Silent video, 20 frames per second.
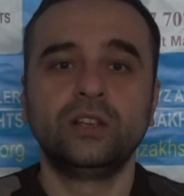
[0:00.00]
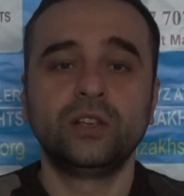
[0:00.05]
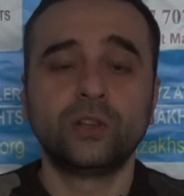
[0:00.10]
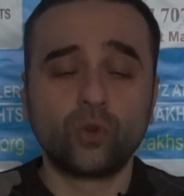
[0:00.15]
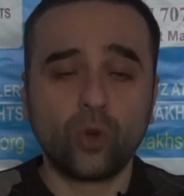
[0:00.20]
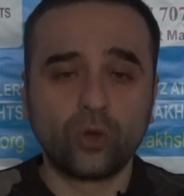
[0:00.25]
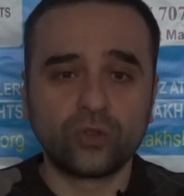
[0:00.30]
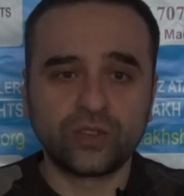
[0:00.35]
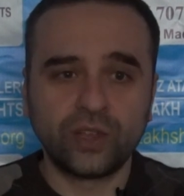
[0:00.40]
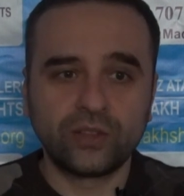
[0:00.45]

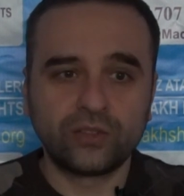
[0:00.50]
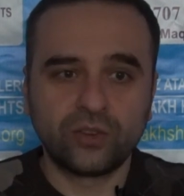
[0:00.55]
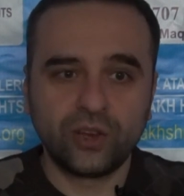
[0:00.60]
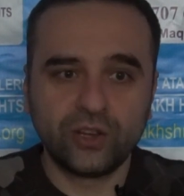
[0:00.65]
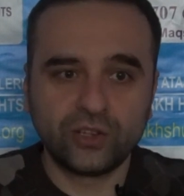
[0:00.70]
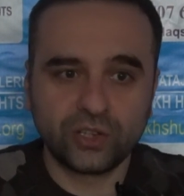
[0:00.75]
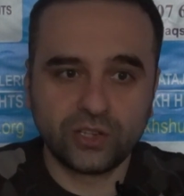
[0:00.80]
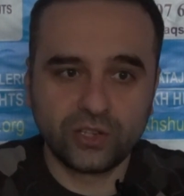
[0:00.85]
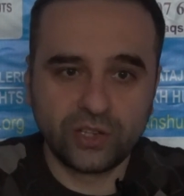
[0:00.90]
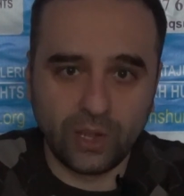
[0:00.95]

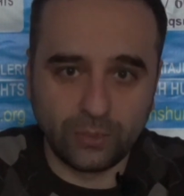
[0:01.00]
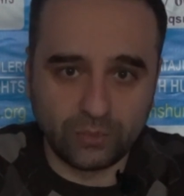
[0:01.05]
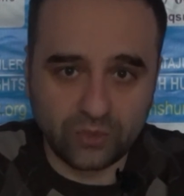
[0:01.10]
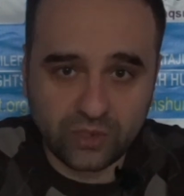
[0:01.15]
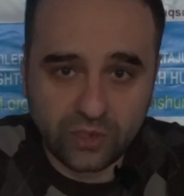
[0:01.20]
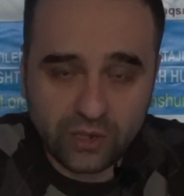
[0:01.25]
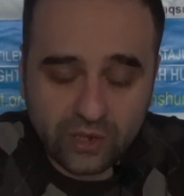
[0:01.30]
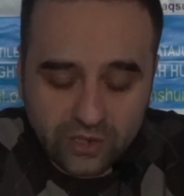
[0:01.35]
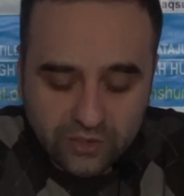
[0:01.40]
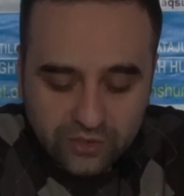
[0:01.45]
concentration
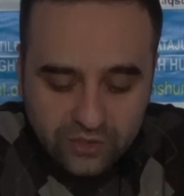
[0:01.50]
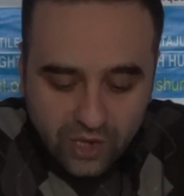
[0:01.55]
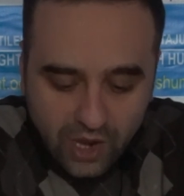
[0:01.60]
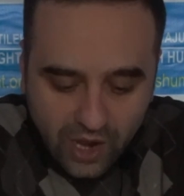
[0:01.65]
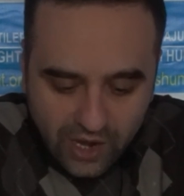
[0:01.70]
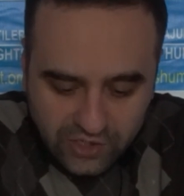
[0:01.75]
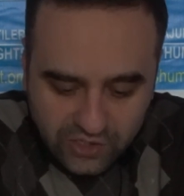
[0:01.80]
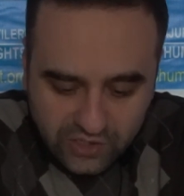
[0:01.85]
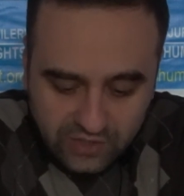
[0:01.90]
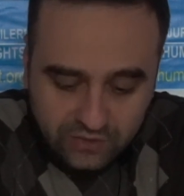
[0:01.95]
camps. The
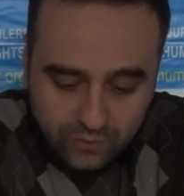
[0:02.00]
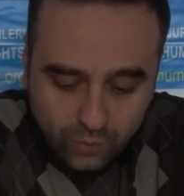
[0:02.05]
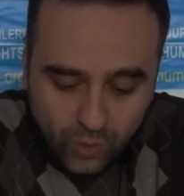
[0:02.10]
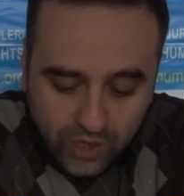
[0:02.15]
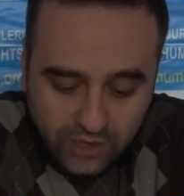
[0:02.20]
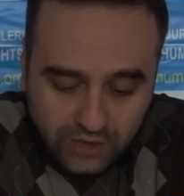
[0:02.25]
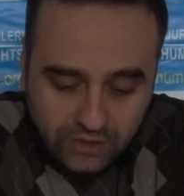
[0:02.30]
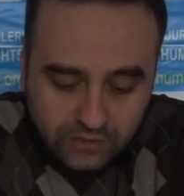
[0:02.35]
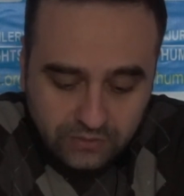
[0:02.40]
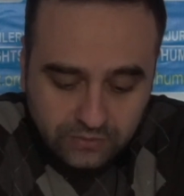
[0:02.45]
harshest
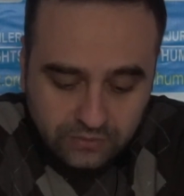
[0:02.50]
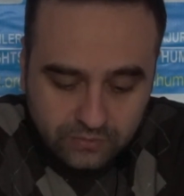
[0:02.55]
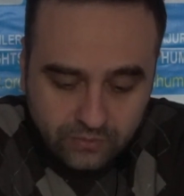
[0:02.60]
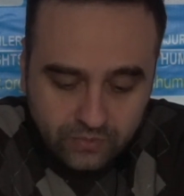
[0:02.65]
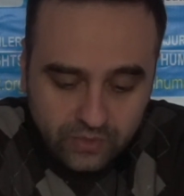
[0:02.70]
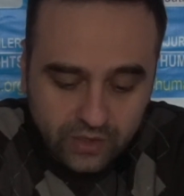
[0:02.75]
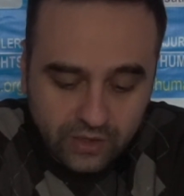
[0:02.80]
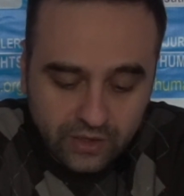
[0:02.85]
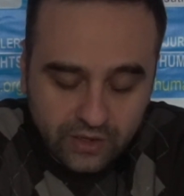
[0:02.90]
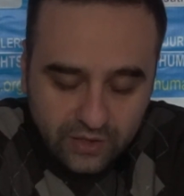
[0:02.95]
one
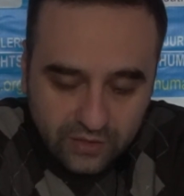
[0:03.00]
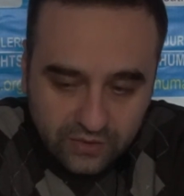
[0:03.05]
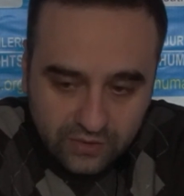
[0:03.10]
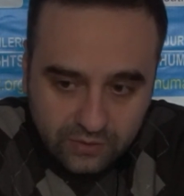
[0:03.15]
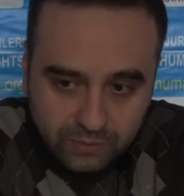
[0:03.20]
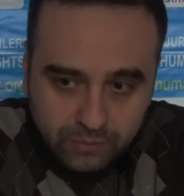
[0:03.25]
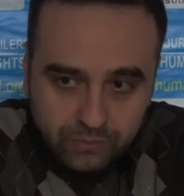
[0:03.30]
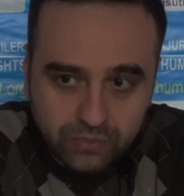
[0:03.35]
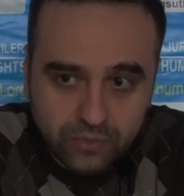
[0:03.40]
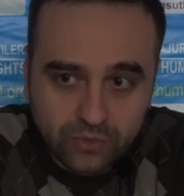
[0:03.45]

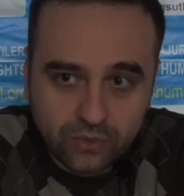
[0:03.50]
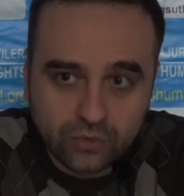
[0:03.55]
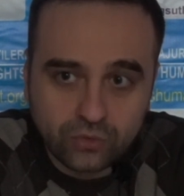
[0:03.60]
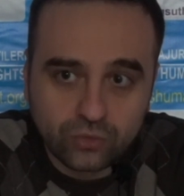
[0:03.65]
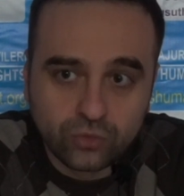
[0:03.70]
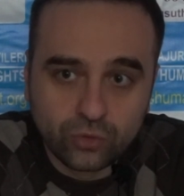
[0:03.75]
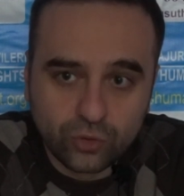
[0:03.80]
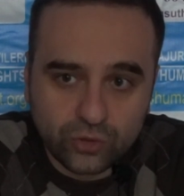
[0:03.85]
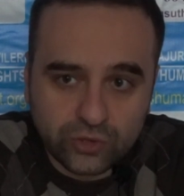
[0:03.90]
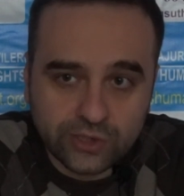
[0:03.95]
is
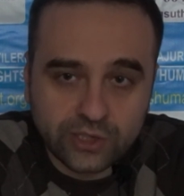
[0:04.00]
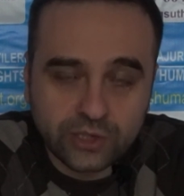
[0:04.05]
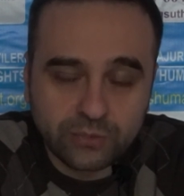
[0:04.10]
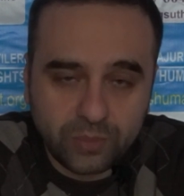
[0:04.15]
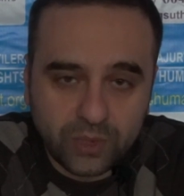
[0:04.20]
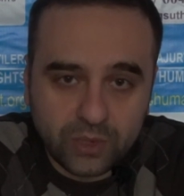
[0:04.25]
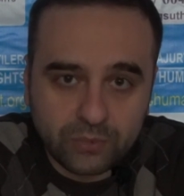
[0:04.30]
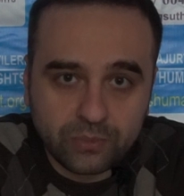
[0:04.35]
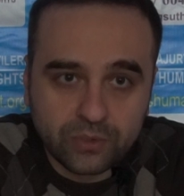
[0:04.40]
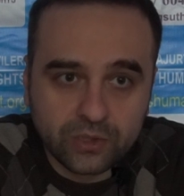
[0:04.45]
usually
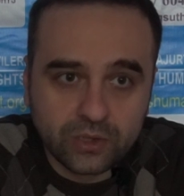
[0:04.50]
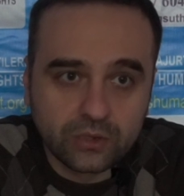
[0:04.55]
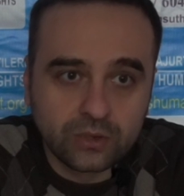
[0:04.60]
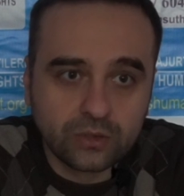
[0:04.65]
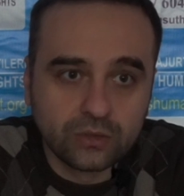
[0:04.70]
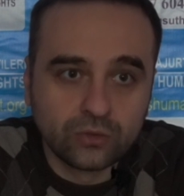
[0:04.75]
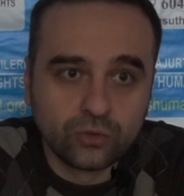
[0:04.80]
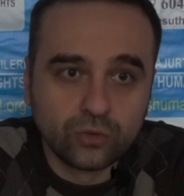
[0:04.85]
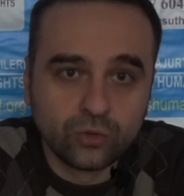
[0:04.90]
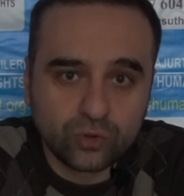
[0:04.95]

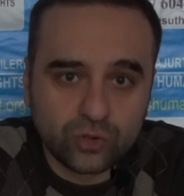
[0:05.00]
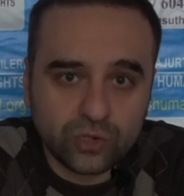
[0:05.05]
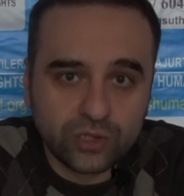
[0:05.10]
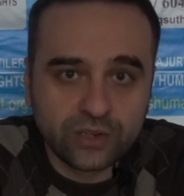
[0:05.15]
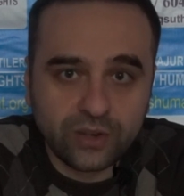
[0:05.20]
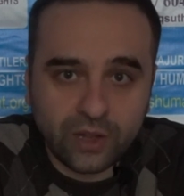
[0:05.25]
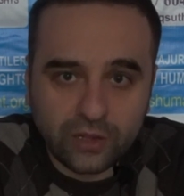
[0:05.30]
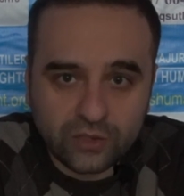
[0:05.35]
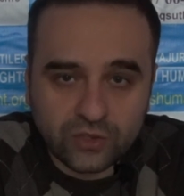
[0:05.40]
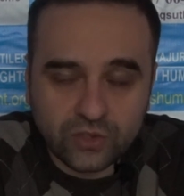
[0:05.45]

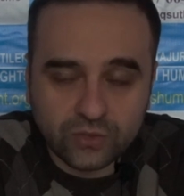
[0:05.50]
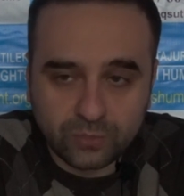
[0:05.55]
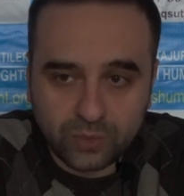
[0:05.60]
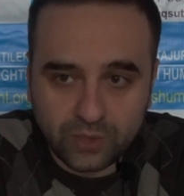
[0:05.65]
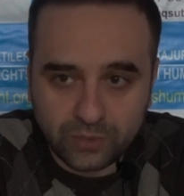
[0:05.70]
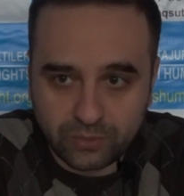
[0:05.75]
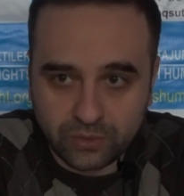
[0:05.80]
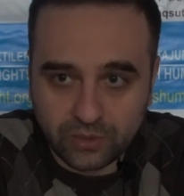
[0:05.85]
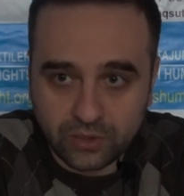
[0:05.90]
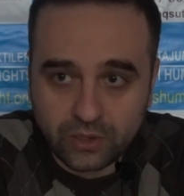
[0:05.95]
religious
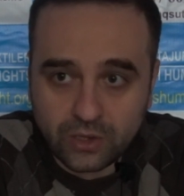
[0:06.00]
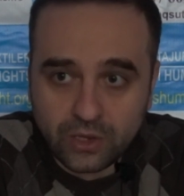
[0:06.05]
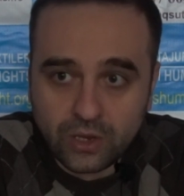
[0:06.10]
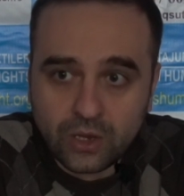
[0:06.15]
people.